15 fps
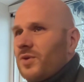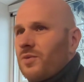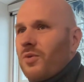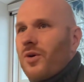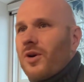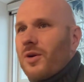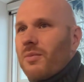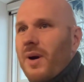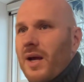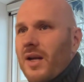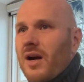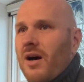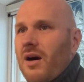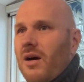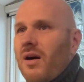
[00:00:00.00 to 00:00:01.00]
to work by
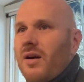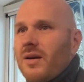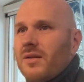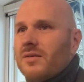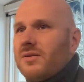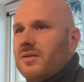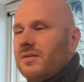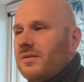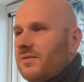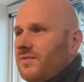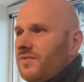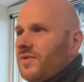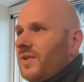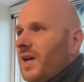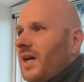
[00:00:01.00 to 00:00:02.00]
car, and
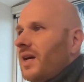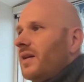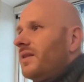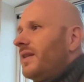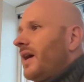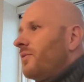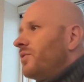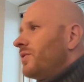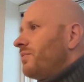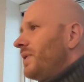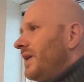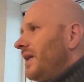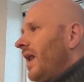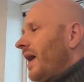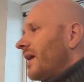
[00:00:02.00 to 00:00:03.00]
there would
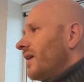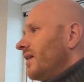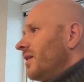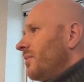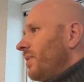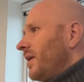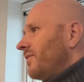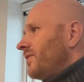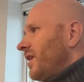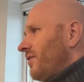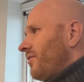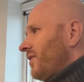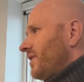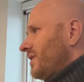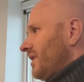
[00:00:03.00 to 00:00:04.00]
be like a little bit of
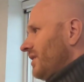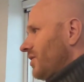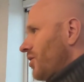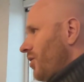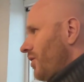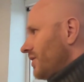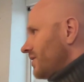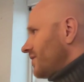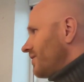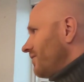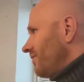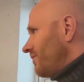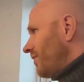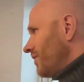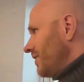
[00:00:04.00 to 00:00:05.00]
different in cost
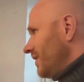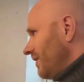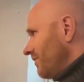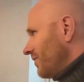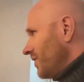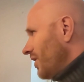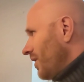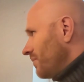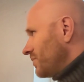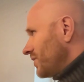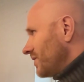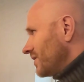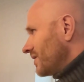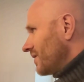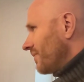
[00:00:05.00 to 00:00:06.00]
for the different
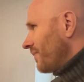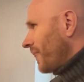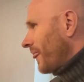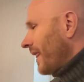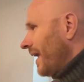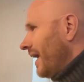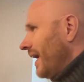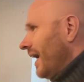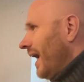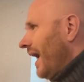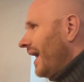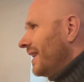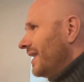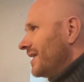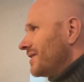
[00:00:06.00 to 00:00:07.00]
options.
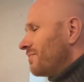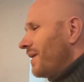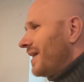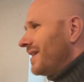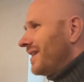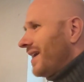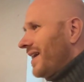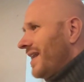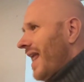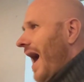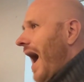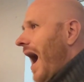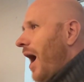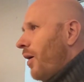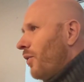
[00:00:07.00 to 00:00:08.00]
And they spent an
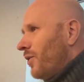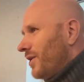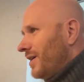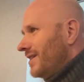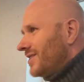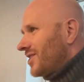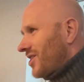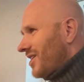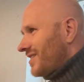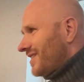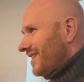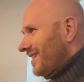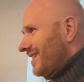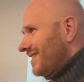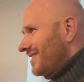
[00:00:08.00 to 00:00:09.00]
hour
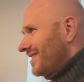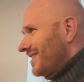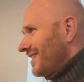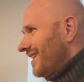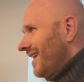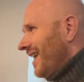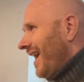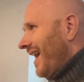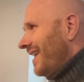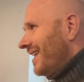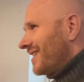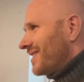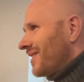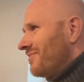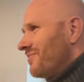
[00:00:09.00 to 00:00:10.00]
discussing it. And
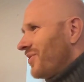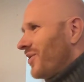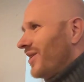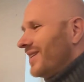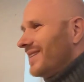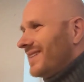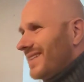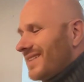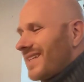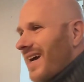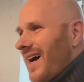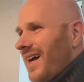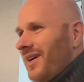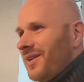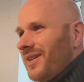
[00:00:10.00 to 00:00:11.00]
at some point, this
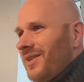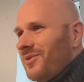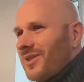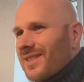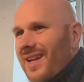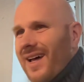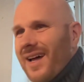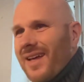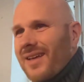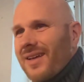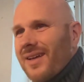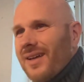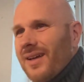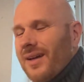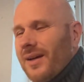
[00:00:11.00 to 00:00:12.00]
guy, he was like,
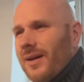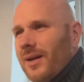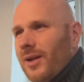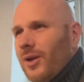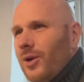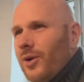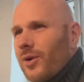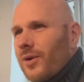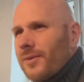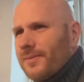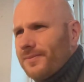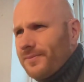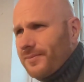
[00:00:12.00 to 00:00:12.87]
look,